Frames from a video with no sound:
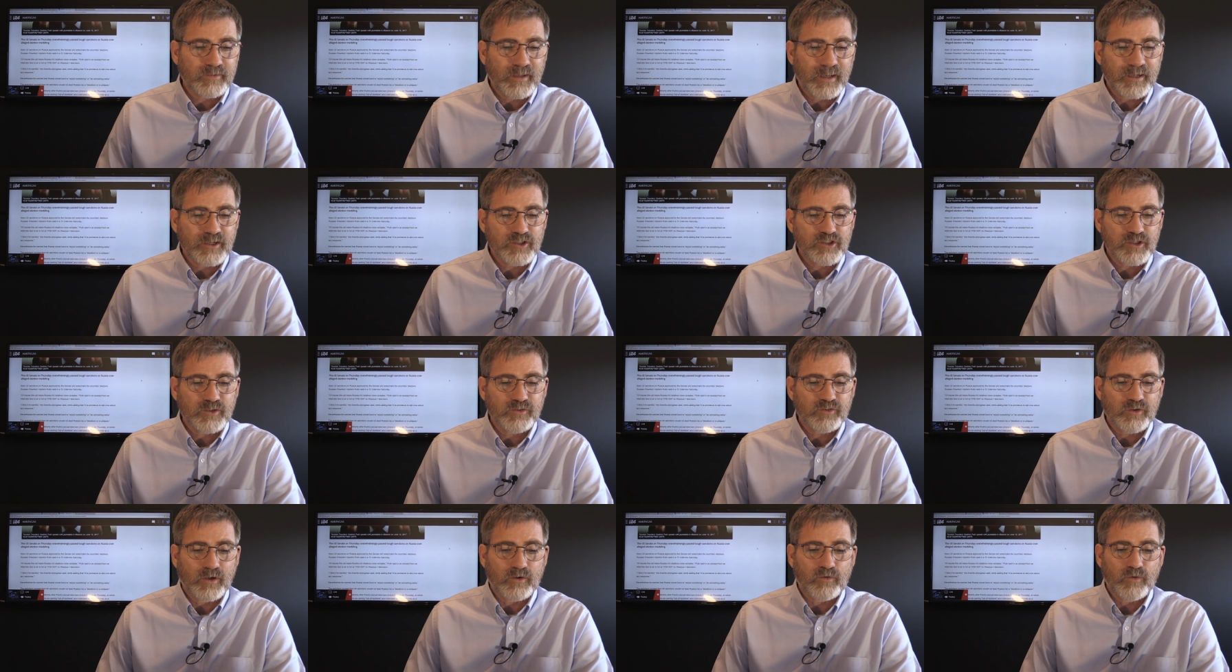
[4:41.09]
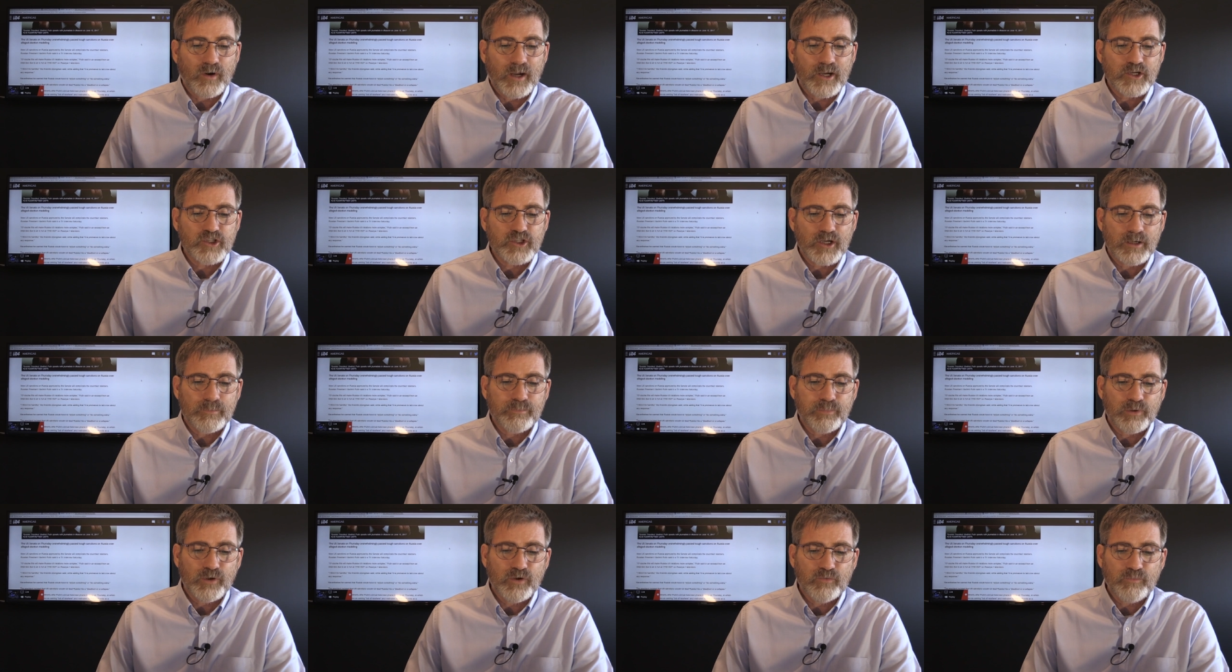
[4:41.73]
sanctions on Russia
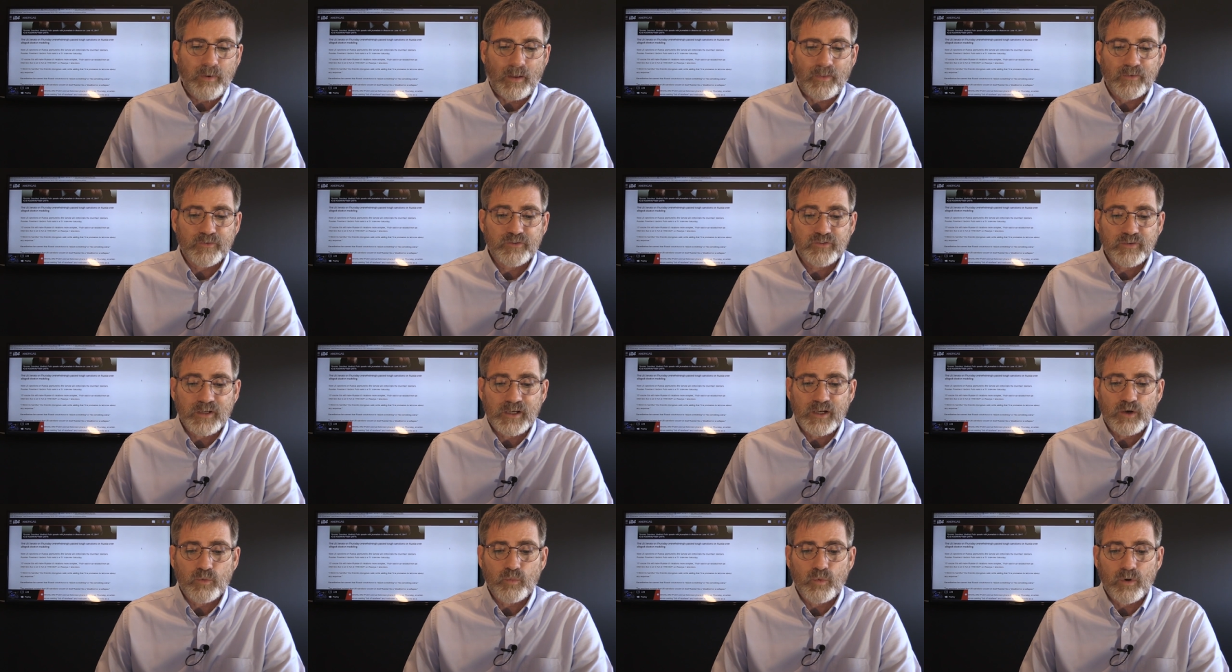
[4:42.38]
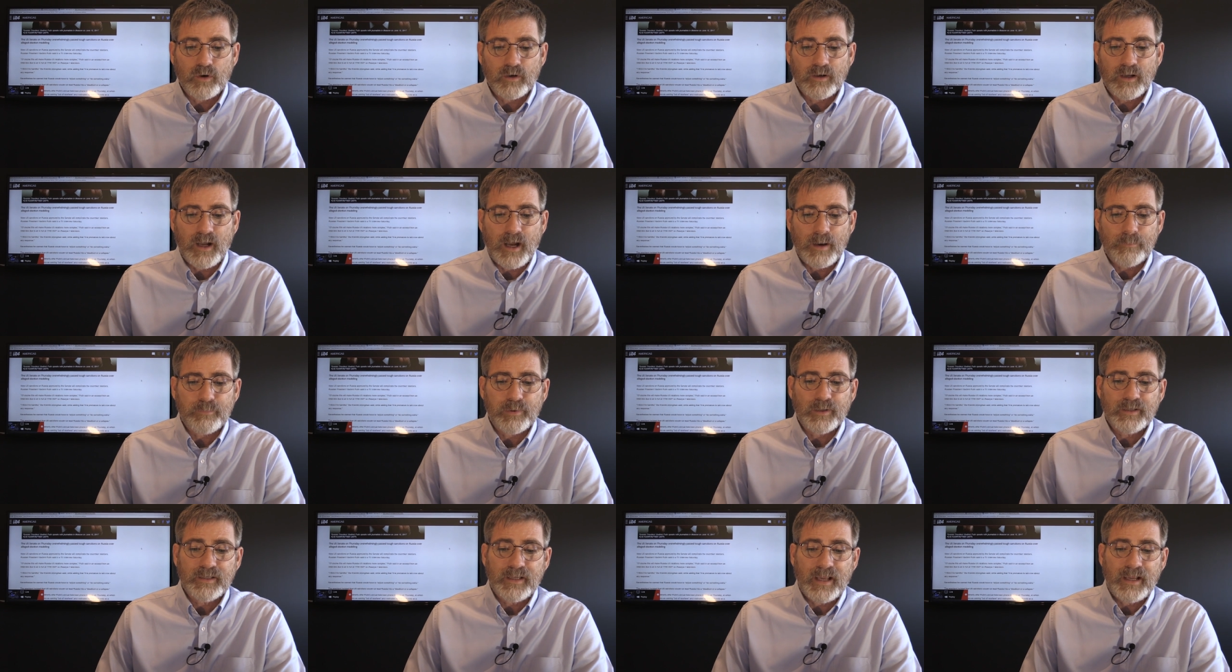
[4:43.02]
approved by the Senate will
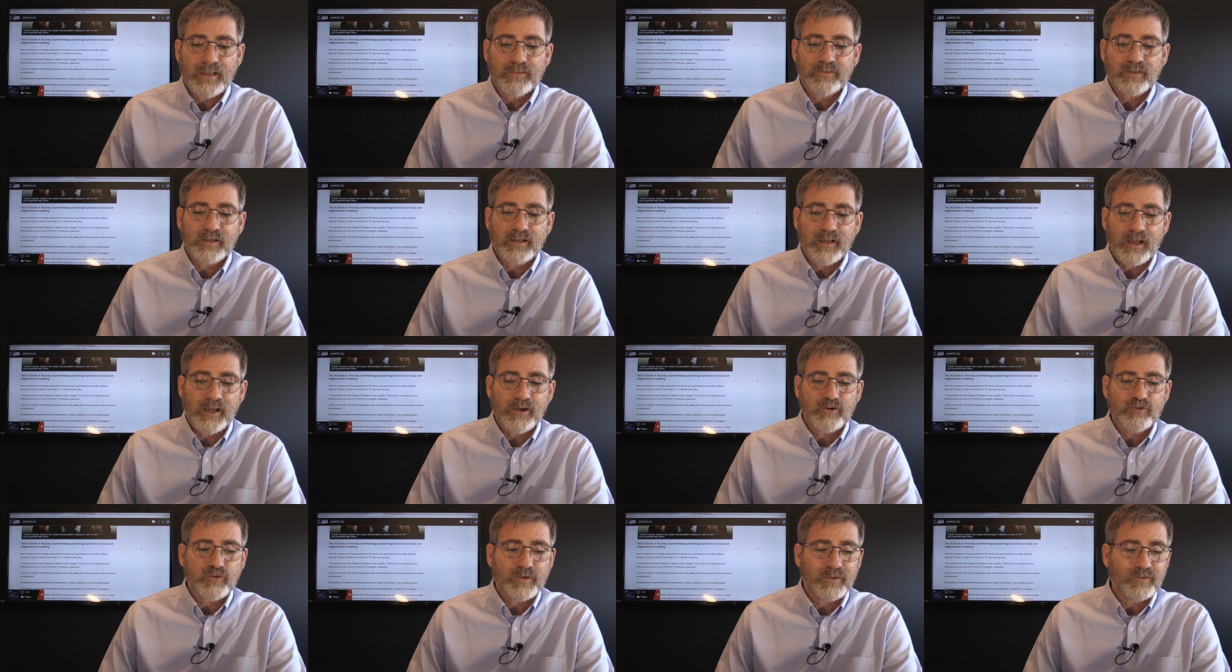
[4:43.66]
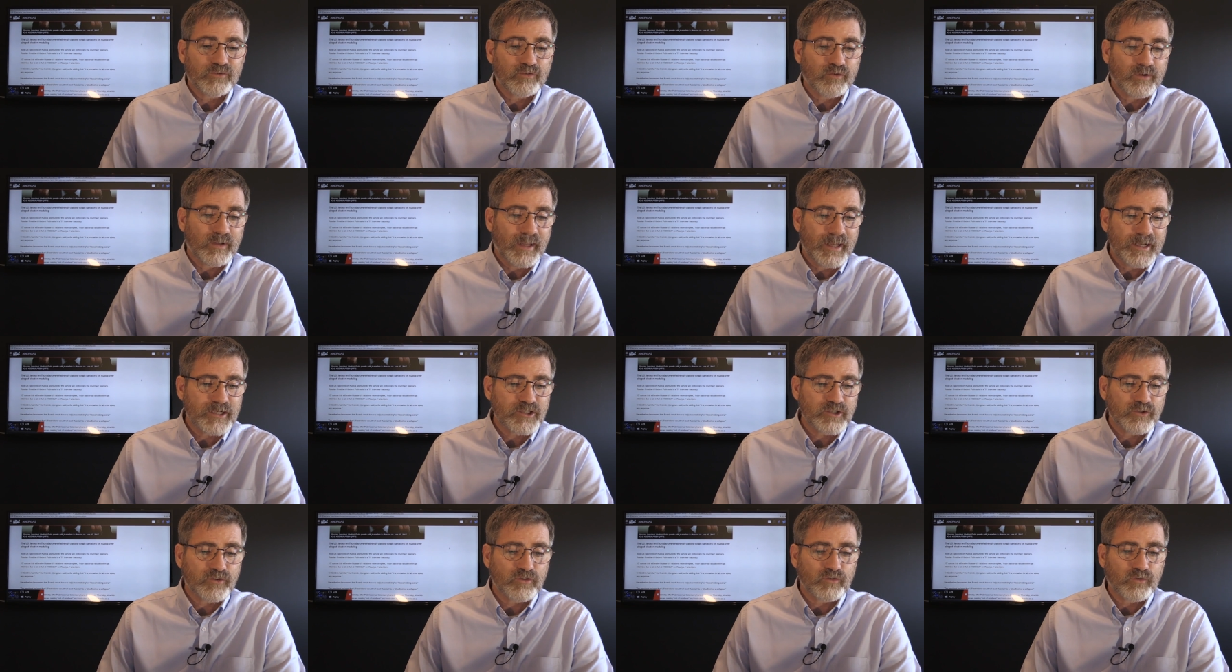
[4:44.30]
complicate the country's
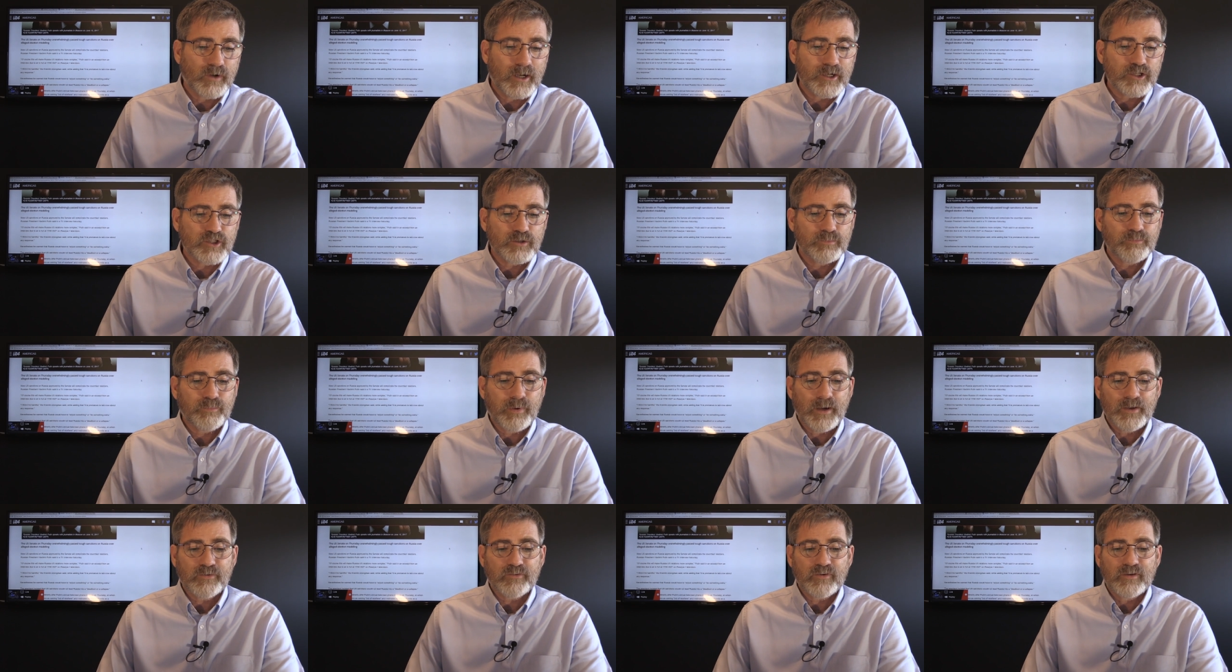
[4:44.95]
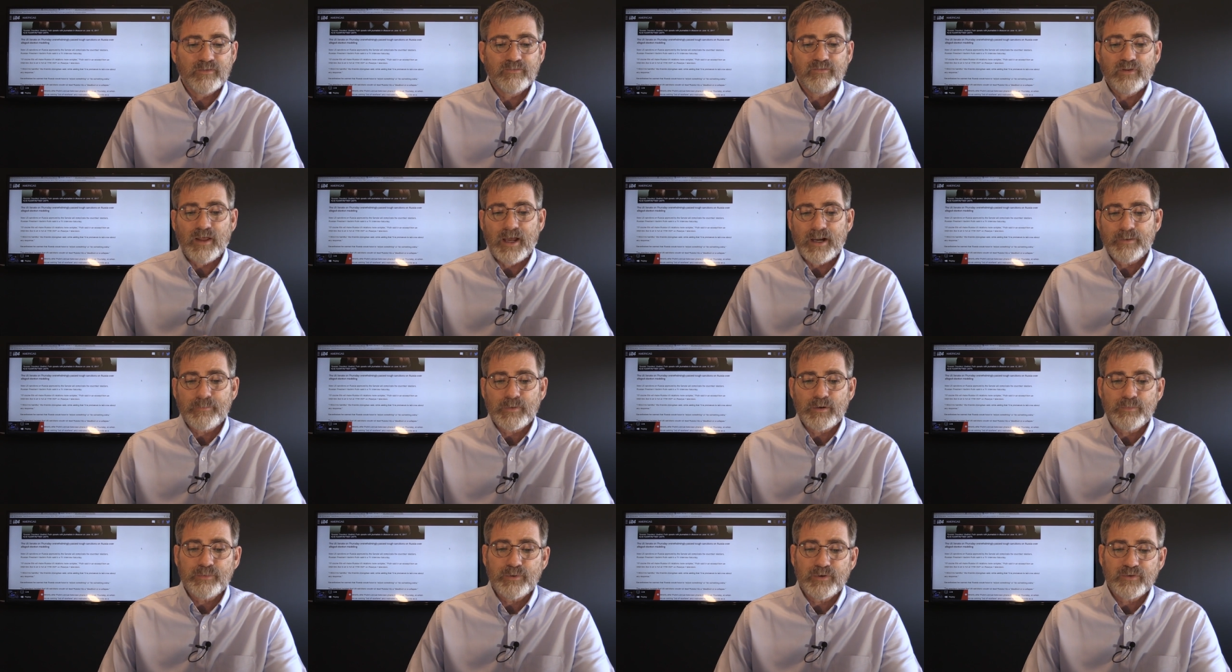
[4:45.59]
relations, Russian President
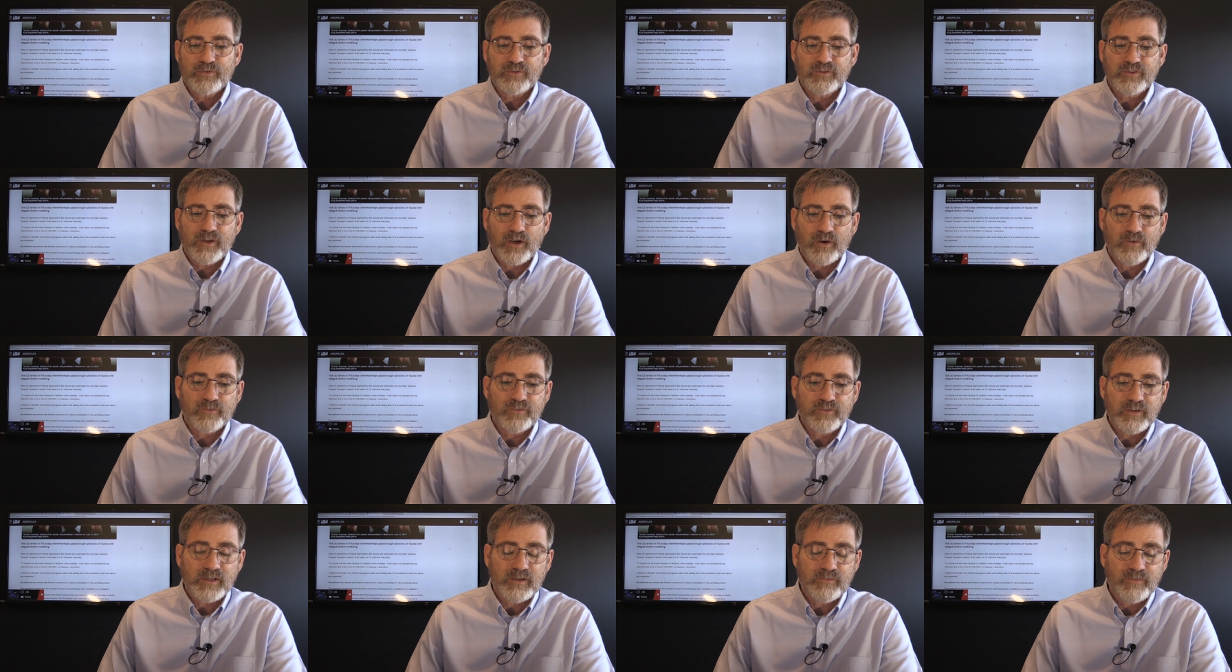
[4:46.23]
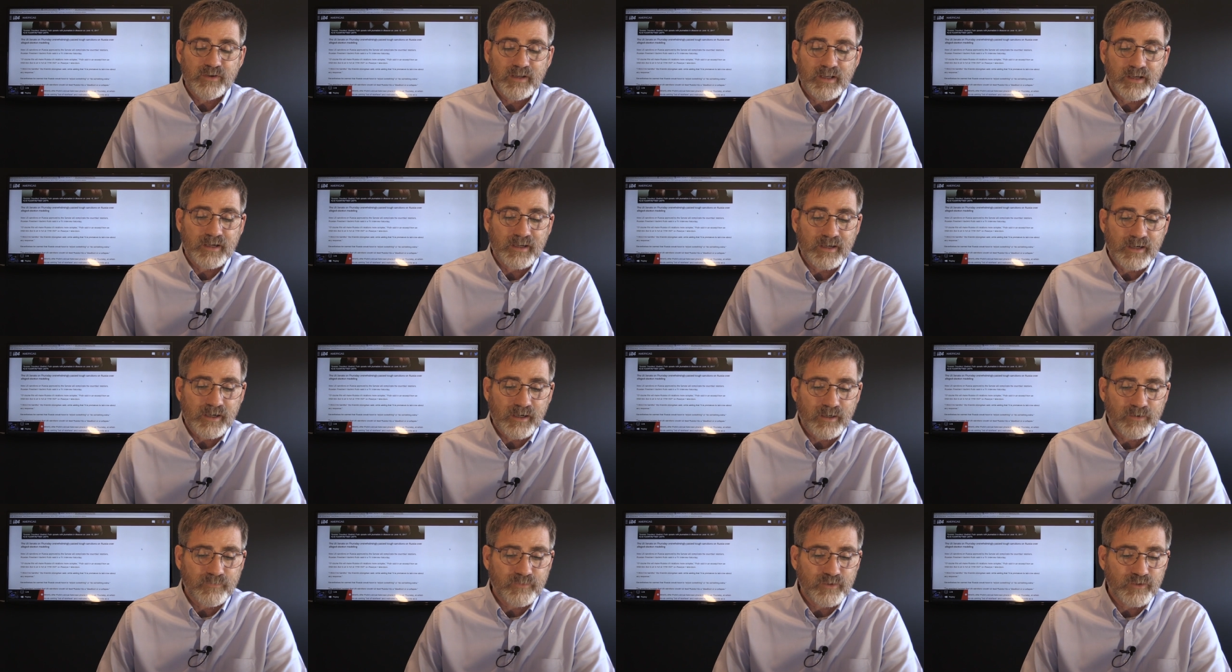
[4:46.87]
Vladimir Putin said on TV in
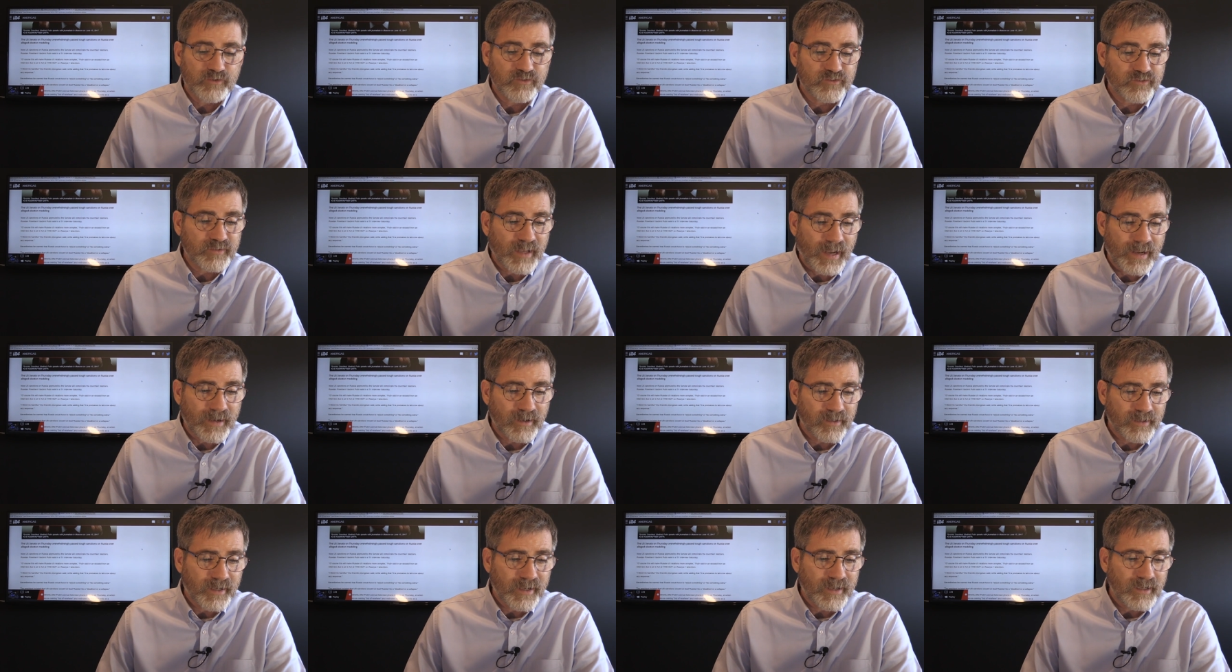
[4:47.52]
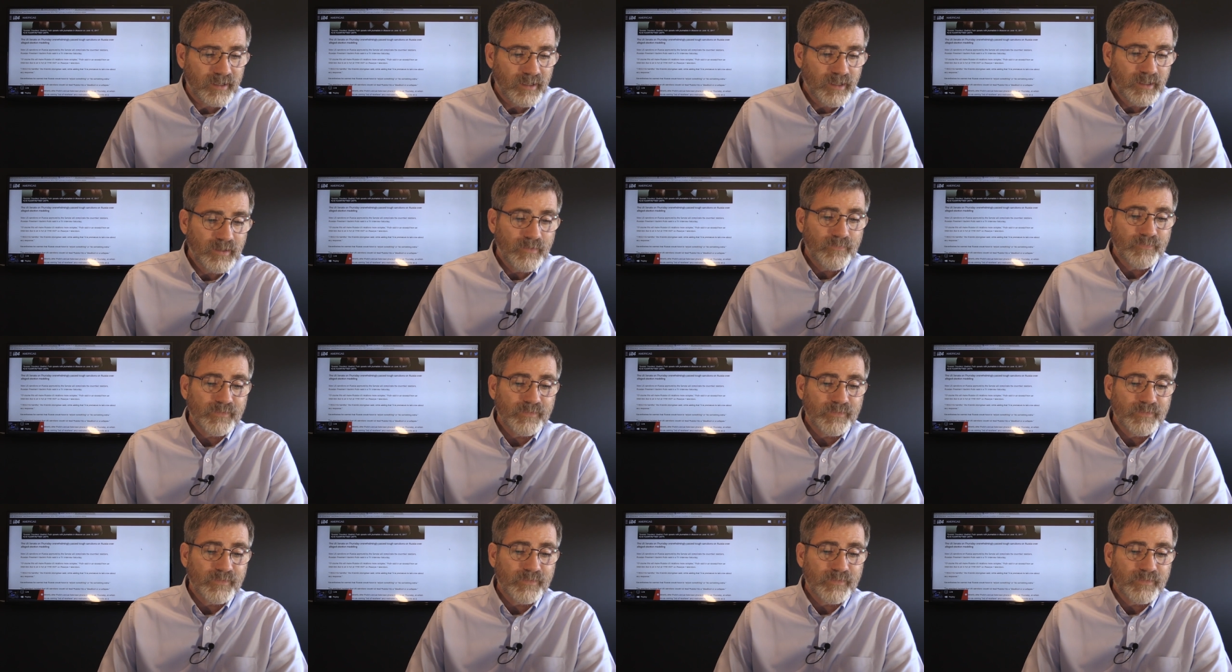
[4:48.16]
an interview Saturday.